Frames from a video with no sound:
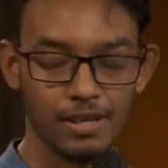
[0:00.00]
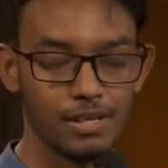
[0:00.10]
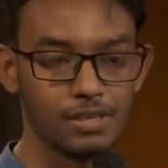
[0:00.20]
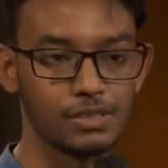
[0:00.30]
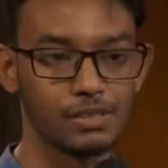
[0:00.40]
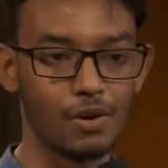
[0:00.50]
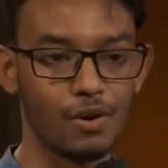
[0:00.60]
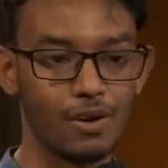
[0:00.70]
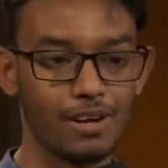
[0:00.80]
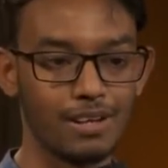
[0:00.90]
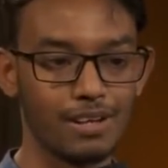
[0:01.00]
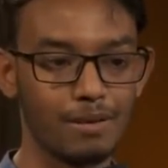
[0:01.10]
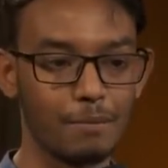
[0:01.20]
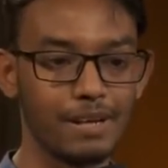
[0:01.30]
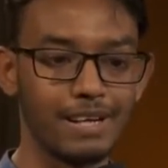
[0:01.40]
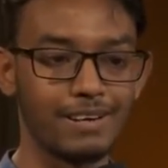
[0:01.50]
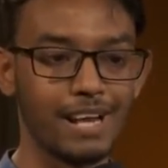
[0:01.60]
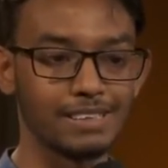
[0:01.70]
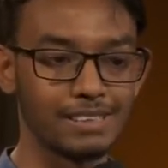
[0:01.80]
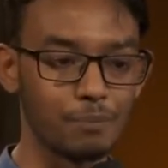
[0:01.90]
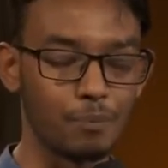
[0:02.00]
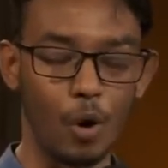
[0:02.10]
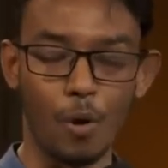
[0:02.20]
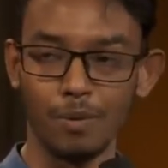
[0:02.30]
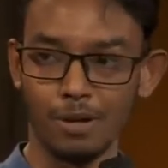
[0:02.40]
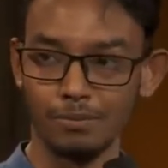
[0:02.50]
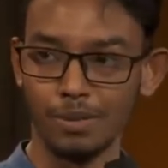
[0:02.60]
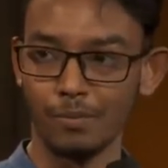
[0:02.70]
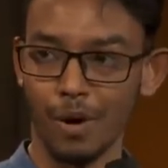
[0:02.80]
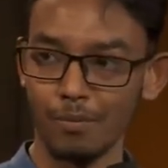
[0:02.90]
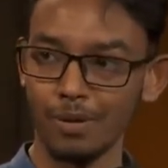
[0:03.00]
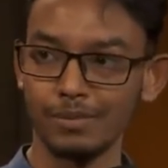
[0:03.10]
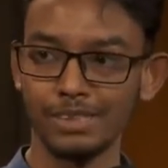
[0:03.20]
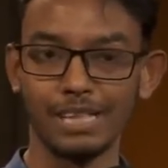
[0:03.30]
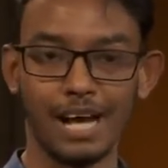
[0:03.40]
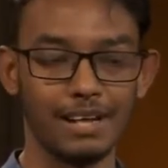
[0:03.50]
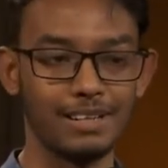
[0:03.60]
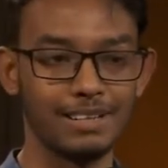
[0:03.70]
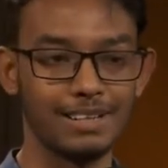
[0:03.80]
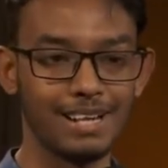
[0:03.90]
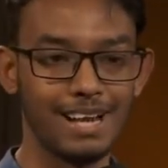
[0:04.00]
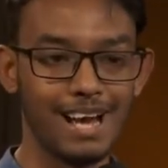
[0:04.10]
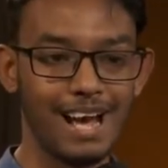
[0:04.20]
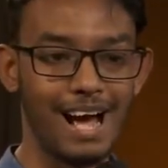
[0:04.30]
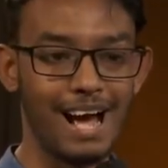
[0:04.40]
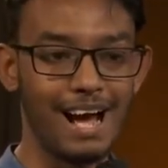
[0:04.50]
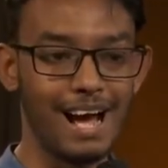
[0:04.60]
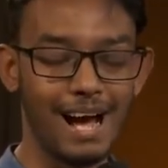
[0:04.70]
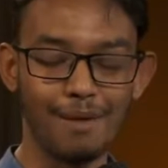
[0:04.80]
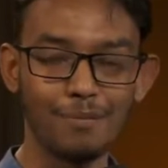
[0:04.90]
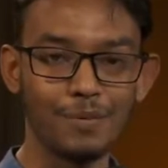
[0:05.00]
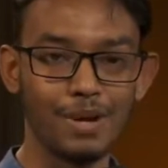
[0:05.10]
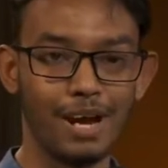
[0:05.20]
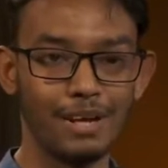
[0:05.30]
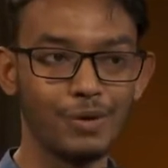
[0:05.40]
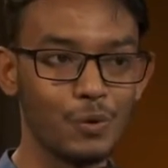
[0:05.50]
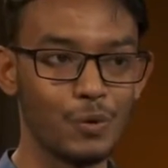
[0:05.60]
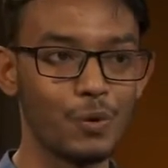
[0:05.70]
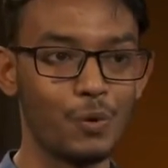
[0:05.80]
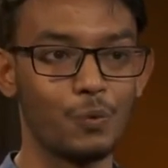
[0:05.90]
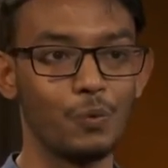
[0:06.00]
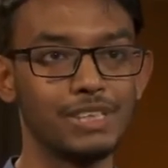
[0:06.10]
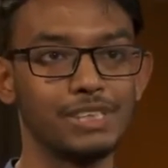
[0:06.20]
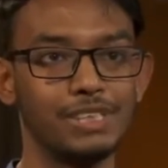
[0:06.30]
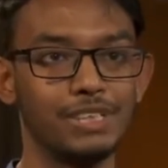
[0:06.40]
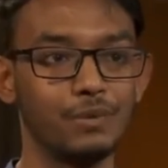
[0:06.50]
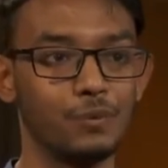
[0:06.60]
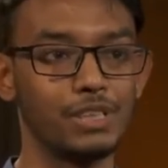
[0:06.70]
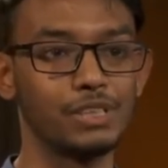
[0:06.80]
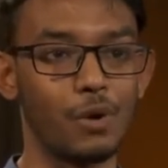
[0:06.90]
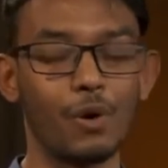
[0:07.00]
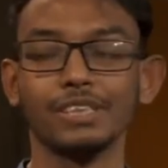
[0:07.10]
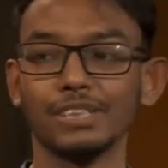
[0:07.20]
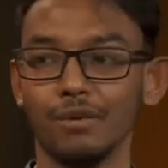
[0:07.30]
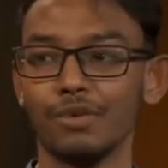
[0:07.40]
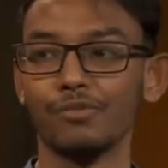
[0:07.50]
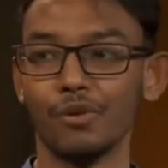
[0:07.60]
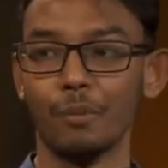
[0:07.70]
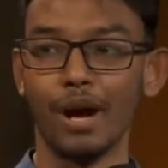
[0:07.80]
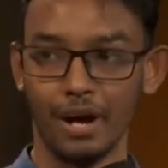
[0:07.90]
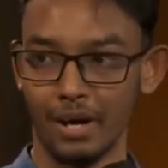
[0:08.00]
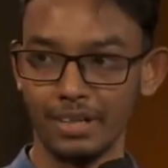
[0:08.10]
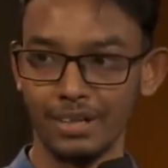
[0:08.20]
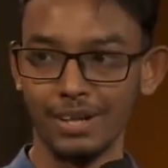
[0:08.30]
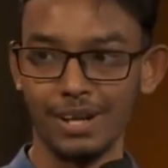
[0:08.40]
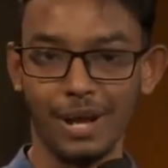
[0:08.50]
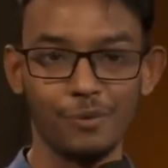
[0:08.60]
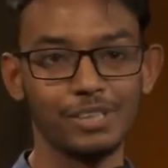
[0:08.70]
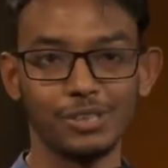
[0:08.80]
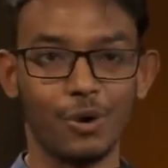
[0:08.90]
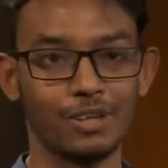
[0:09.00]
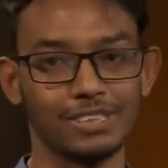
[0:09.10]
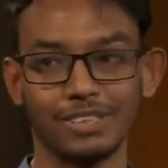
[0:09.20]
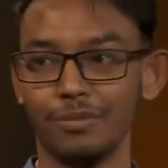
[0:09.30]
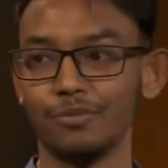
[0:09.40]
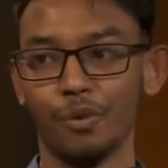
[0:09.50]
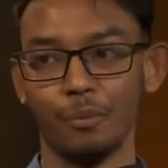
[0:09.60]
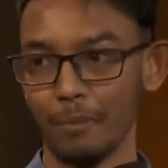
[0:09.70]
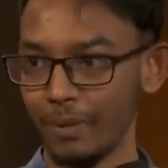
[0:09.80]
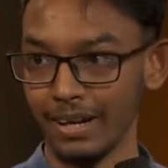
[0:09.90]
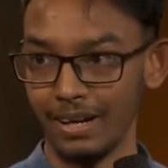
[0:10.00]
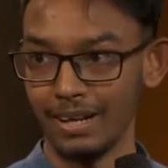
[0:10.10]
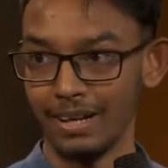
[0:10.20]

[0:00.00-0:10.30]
So, but there lies a problem. The problem is that I don't know which thought is coming from my heart and which thought is coming from my brain.